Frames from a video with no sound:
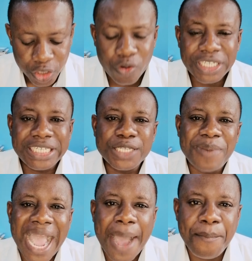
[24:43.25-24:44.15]
So it
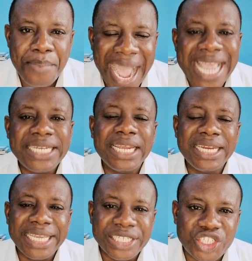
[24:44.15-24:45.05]
is by
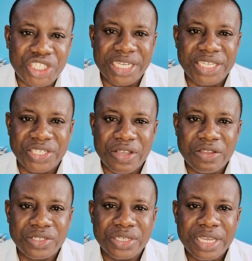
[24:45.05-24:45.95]
abiding in
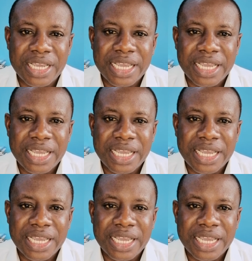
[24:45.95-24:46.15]
Jesus